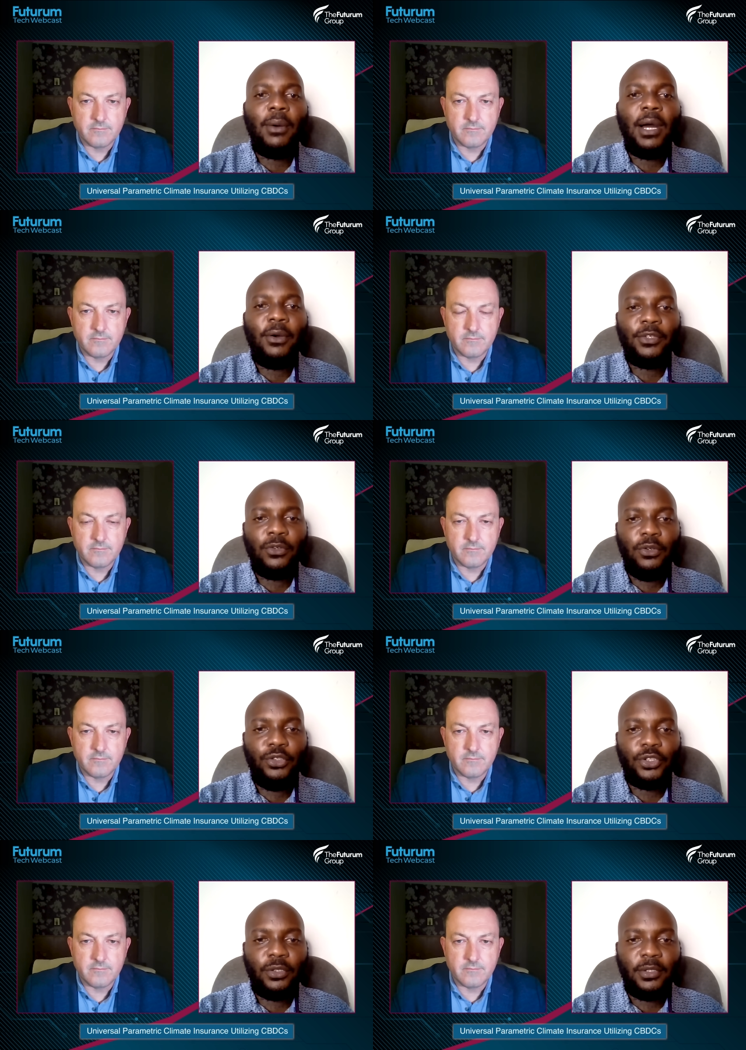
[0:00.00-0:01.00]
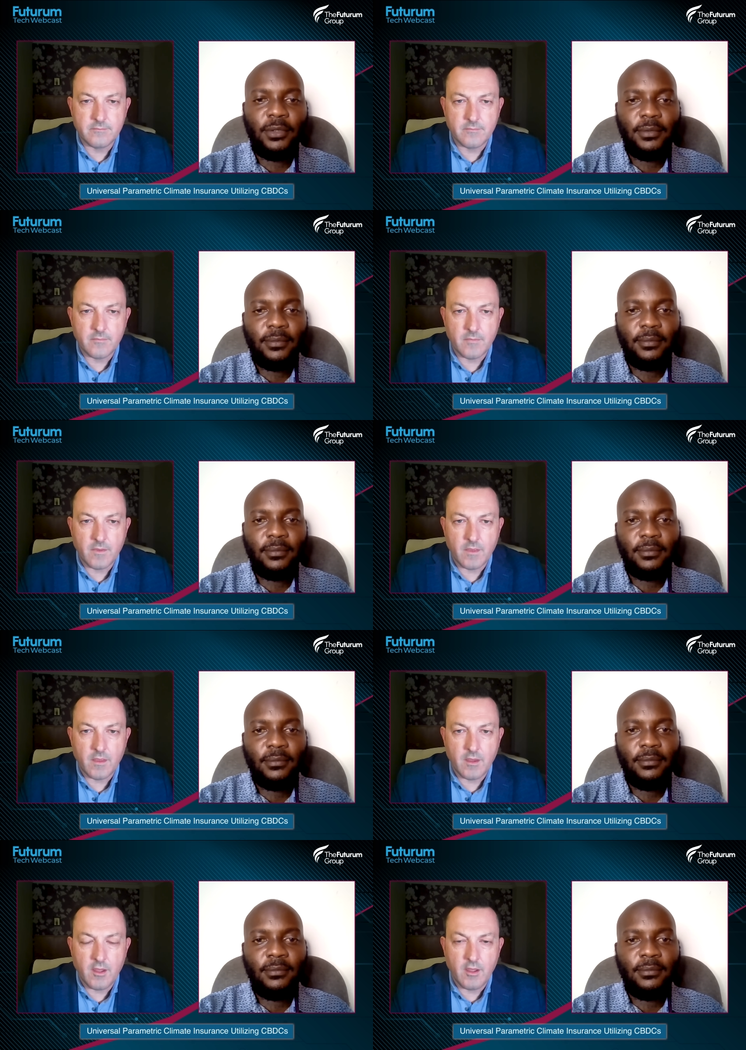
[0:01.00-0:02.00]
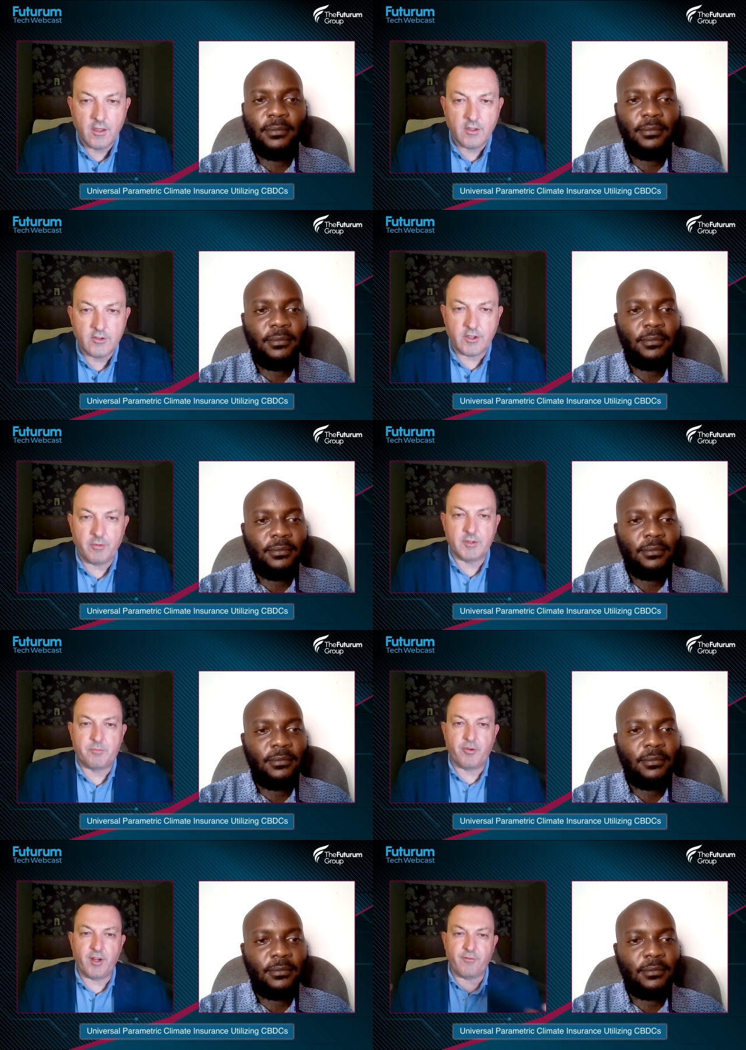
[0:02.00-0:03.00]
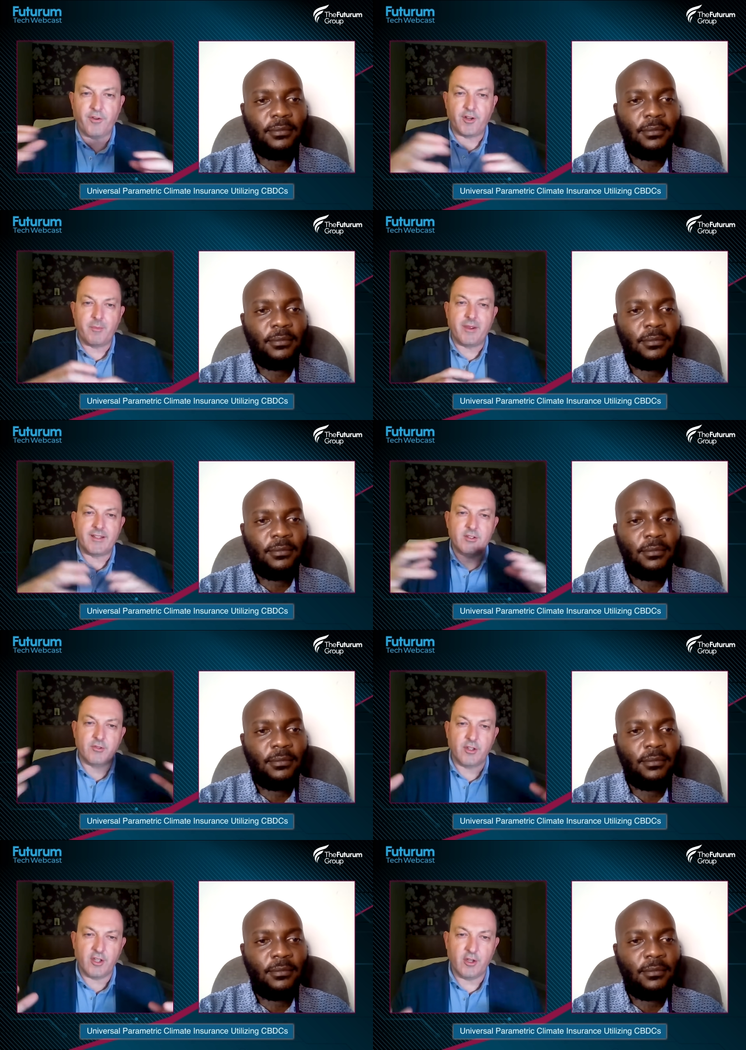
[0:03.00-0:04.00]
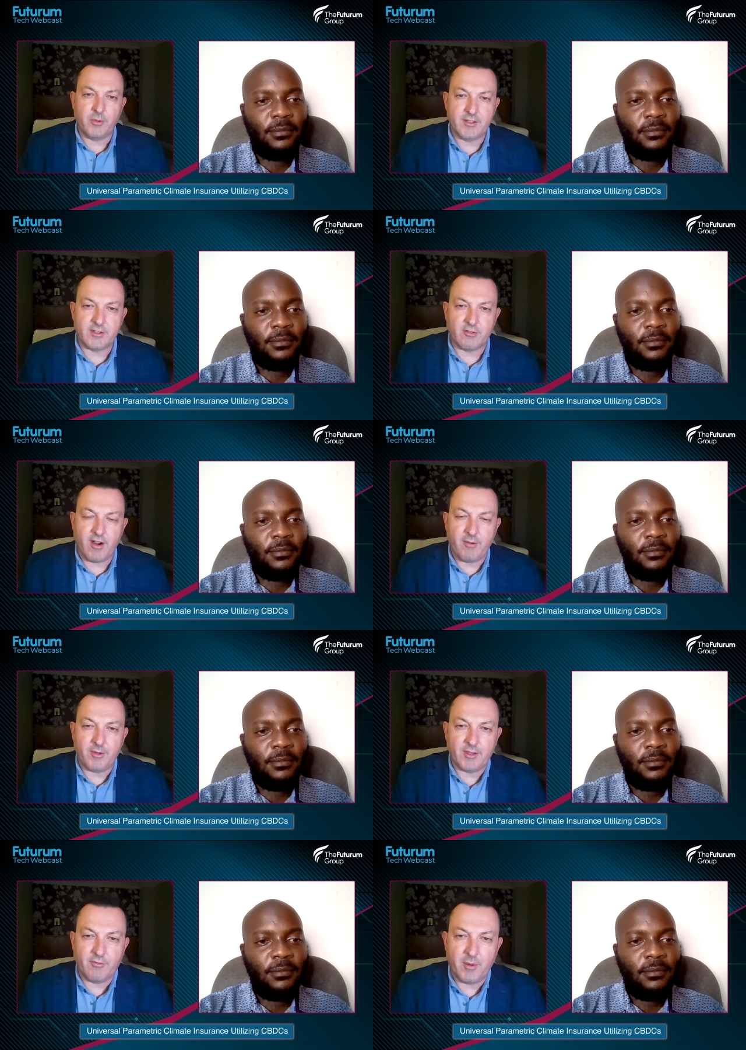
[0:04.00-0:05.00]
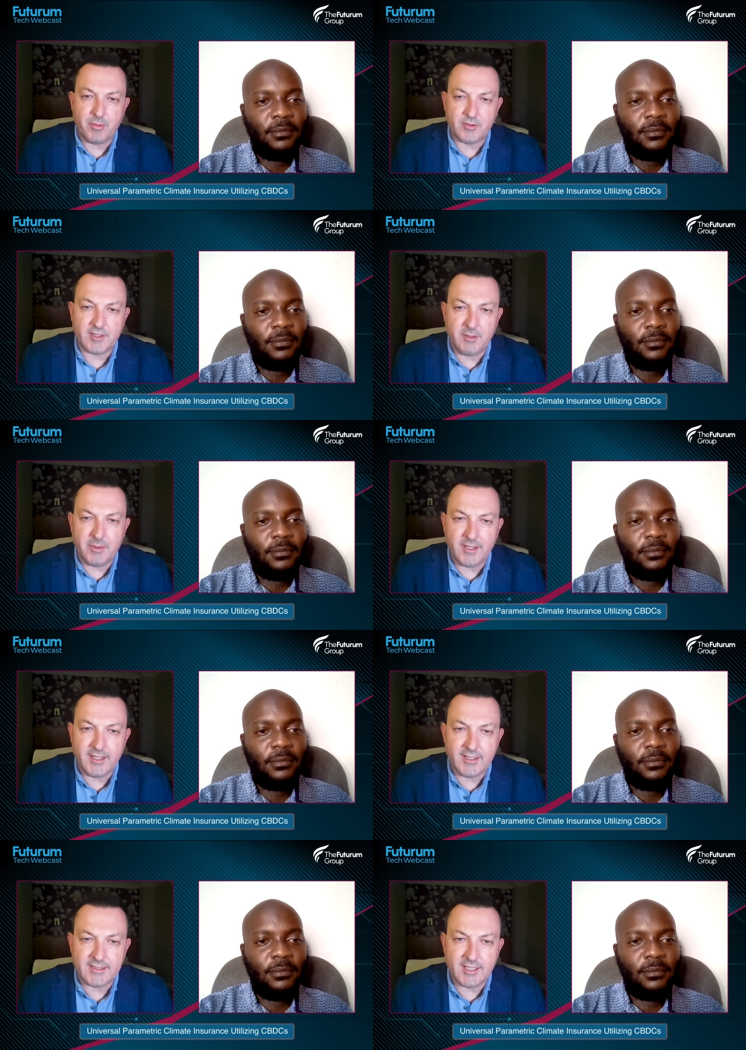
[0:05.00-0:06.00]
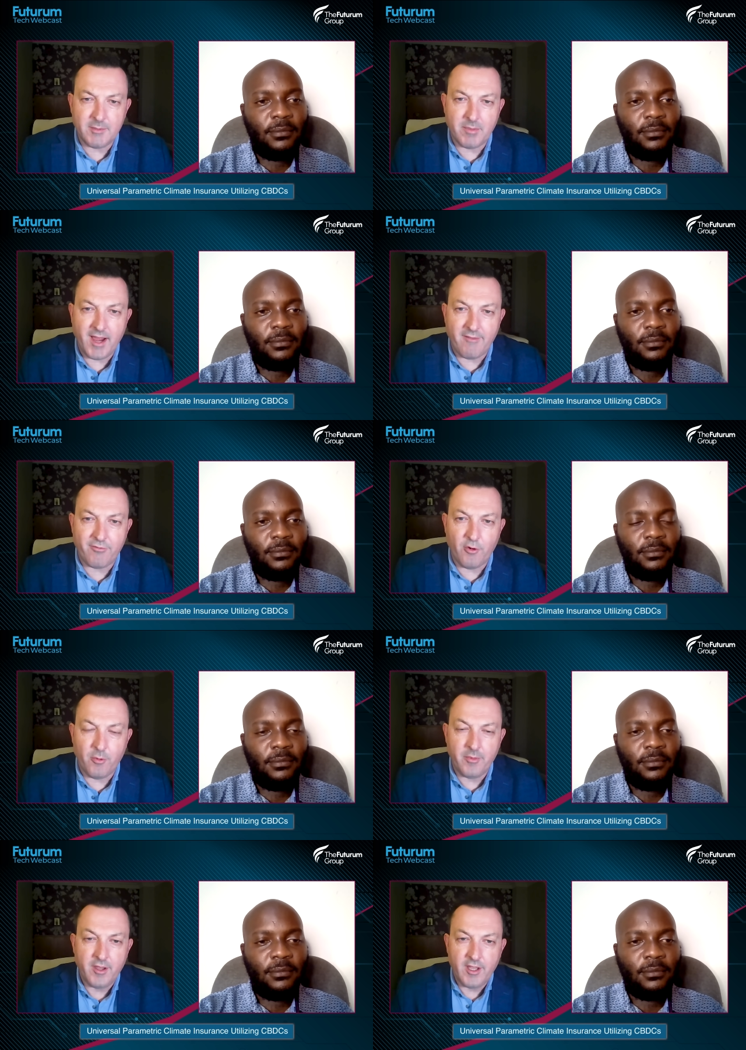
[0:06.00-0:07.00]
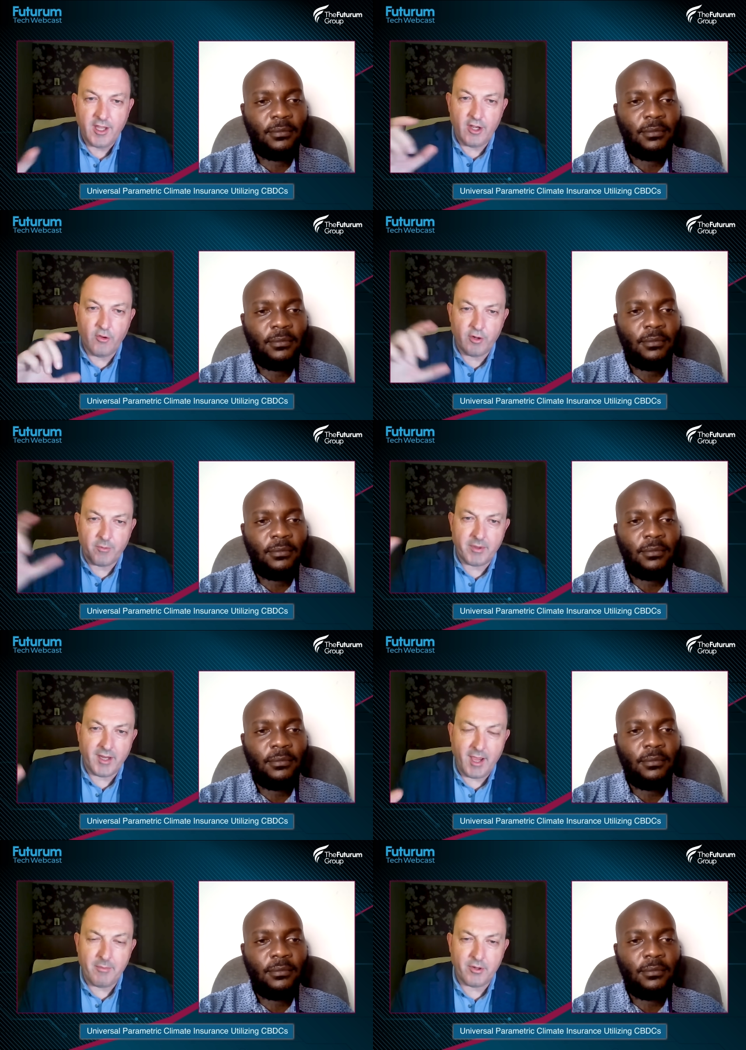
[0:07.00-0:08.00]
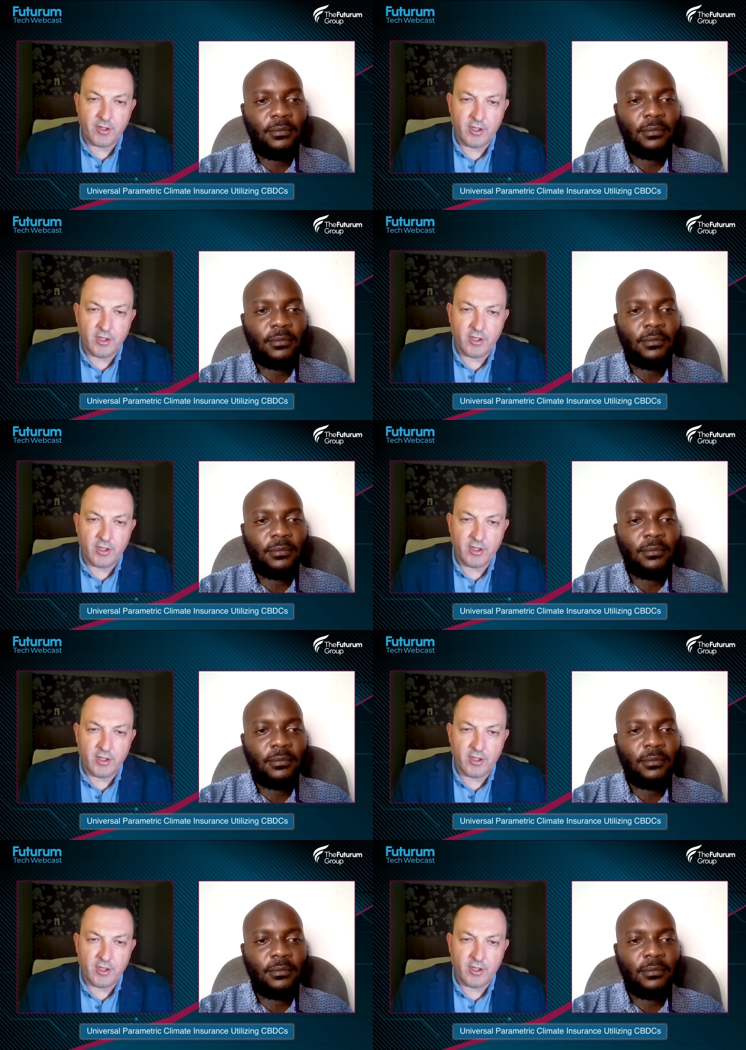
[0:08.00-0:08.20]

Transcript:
Speaker 1: power our solution.
Speaker 2: So it's pretty fundamental that you integrate with the Ripple CBDC platform in order to be able to